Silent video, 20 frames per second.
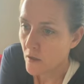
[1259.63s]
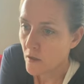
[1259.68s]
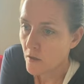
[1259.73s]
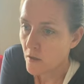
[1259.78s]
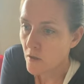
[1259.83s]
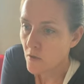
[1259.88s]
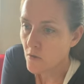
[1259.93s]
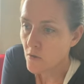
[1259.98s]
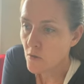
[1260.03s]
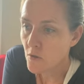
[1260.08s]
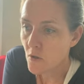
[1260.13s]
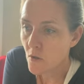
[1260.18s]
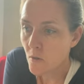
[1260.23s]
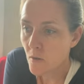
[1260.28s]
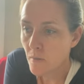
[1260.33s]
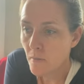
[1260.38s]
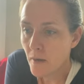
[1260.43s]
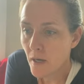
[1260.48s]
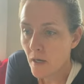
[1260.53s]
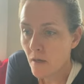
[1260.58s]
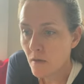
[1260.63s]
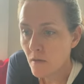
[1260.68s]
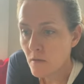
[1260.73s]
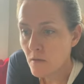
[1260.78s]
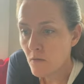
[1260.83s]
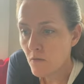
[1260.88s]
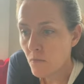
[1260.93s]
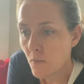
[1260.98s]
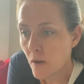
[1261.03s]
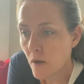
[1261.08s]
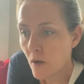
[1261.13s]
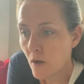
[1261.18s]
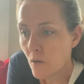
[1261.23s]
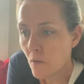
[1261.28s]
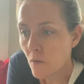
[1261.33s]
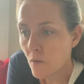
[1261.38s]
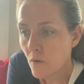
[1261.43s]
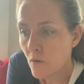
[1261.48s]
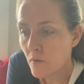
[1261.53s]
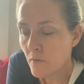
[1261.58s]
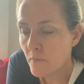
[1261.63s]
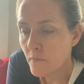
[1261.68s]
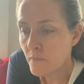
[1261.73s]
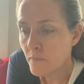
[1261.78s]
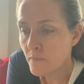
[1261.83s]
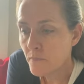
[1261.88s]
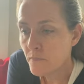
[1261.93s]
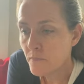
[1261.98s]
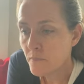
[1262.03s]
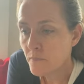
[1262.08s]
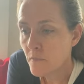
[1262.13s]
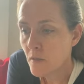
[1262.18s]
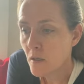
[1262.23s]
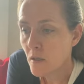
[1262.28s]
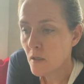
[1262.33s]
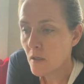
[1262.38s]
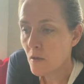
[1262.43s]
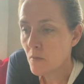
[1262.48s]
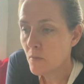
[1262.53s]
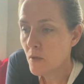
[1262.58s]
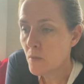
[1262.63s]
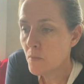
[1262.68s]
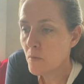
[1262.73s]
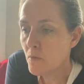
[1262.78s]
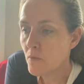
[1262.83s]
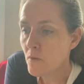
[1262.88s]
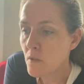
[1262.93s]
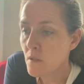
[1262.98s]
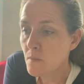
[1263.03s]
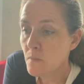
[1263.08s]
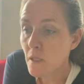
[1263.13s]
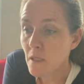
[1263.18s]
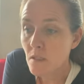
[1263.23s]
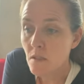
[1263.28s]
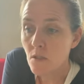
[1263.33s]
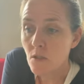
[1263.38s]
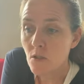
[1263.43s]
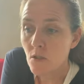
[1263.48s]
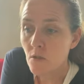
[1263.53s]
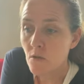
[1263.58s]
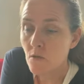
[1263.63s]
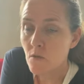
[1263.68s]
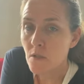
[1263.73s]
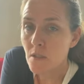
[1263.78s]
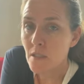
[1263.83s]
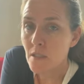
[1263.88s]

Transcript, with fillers: There's no imbalance of power. People respect each other's